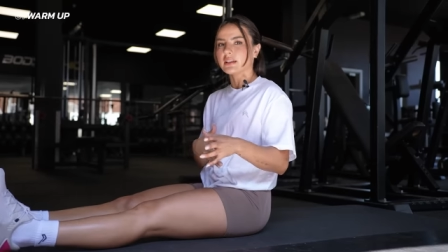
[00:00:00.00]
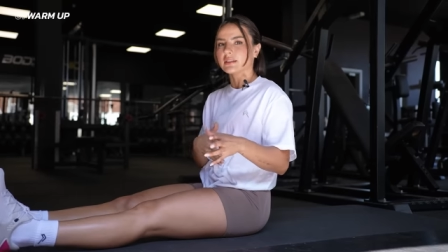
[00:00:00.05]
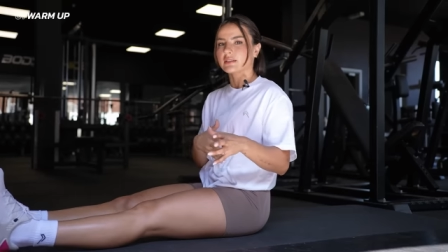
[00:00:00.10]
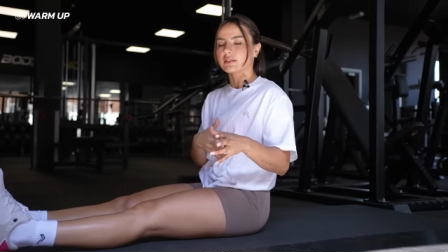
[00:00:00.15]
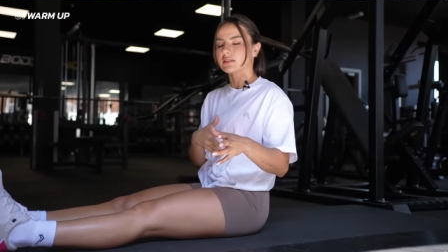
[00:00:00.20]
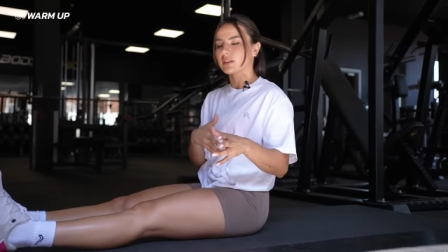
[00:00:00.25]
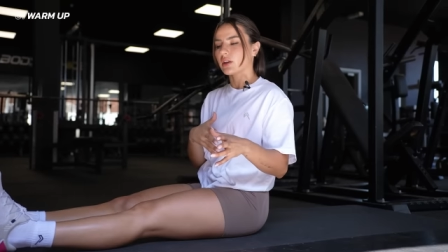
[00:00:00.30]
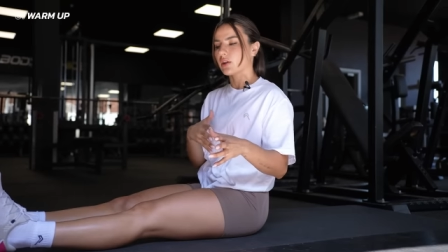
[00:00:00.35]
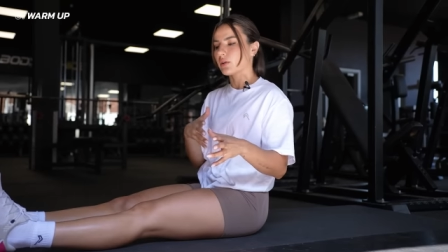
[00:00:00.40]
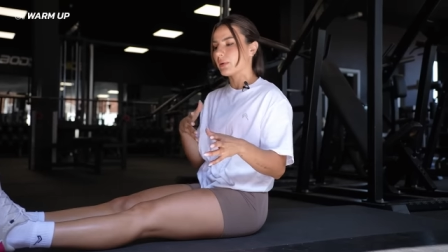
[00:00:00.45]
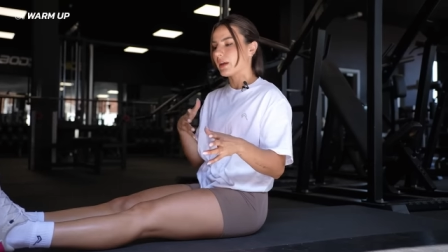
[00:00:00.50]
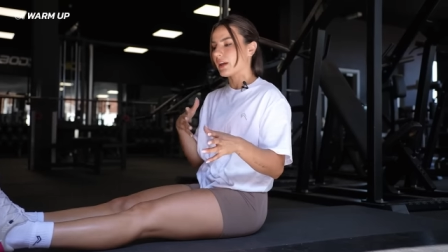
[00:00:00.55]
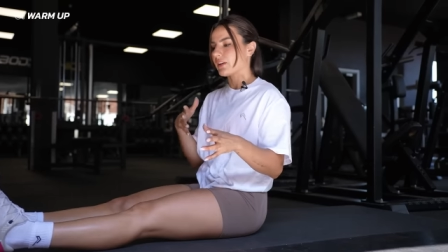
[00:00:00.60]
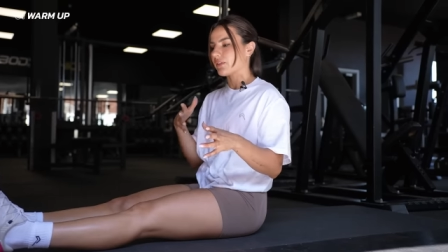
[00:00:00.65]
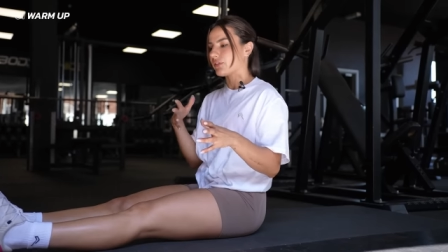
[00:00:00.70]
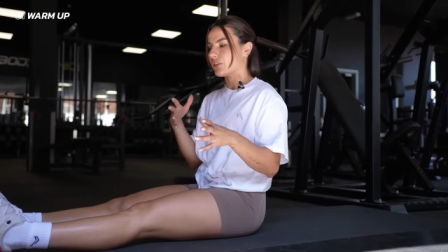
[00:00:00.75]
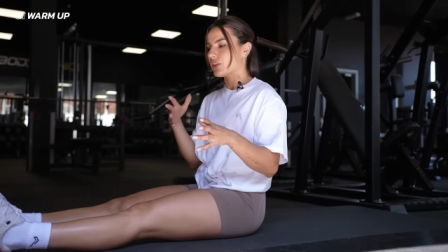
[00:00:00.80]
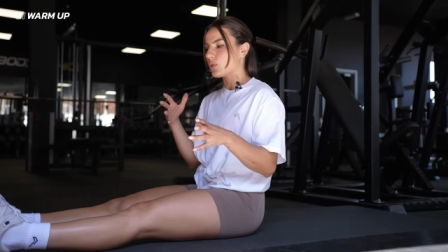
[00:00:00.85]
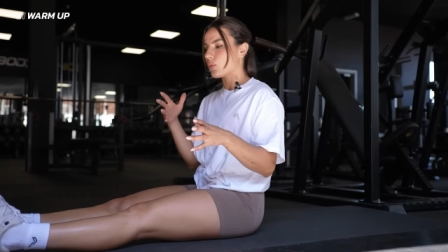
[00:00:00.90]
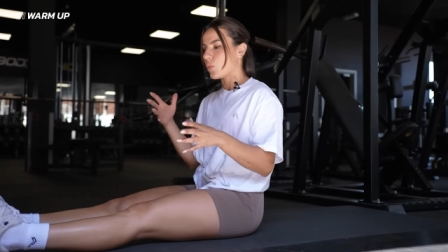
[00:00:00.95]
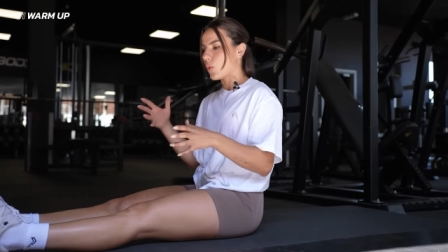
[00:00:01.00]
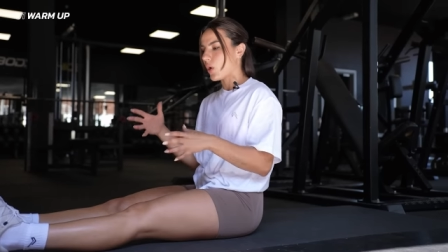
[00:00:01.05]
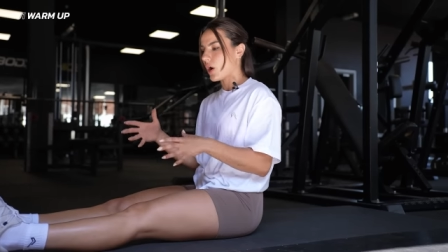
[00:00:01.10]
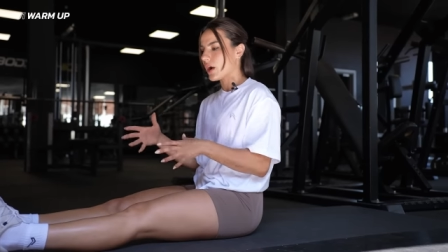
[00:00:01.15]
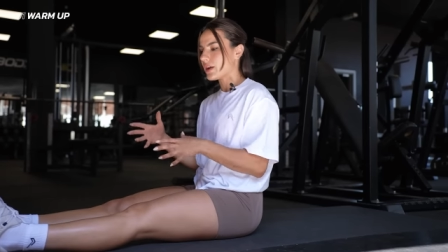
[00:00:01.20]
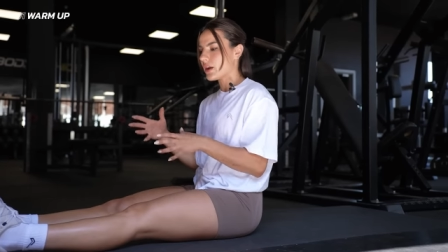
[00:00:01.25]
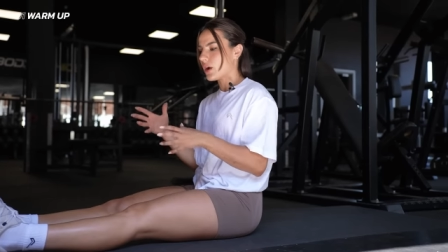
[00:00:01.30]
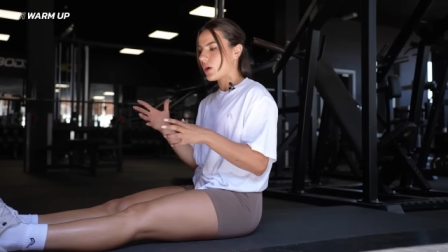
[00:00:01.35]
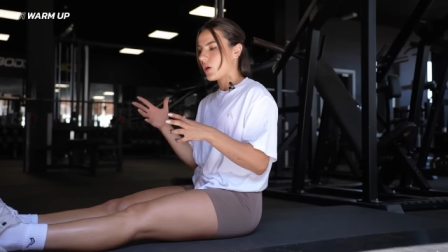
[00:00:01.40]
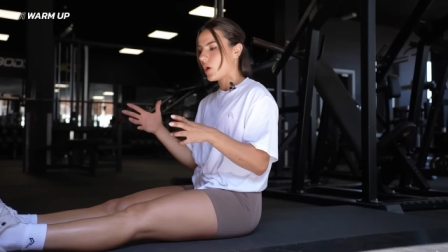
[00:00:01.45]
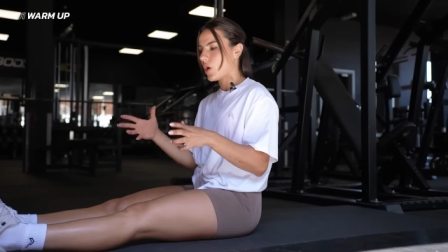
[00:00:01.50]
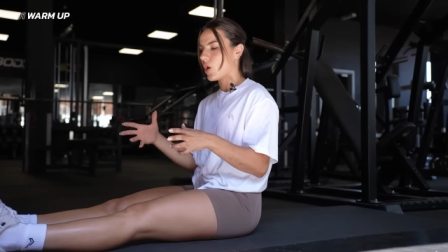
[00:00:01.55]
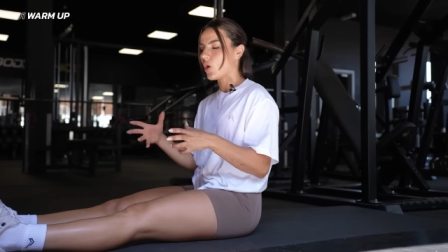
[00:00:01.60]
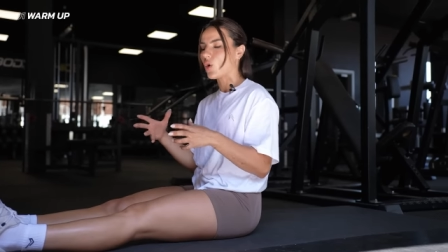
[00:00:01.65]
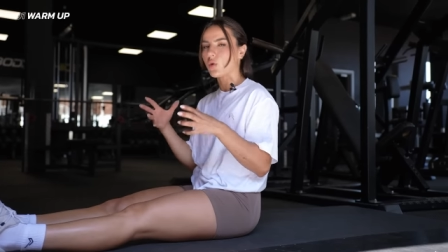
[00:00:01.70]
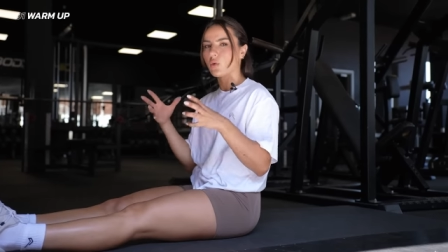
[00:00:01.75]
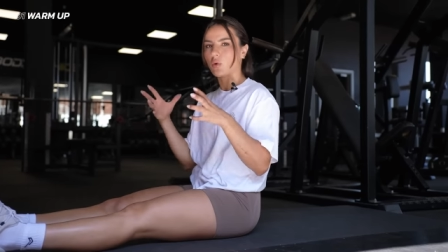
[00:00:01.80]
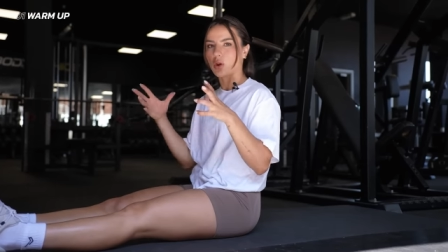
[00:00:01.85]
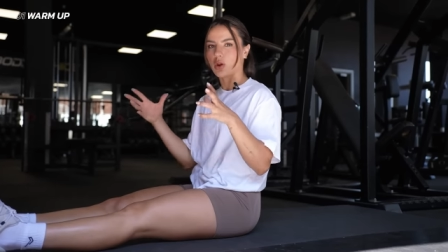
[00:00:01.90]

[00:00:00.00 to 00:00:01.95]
So if you want a whole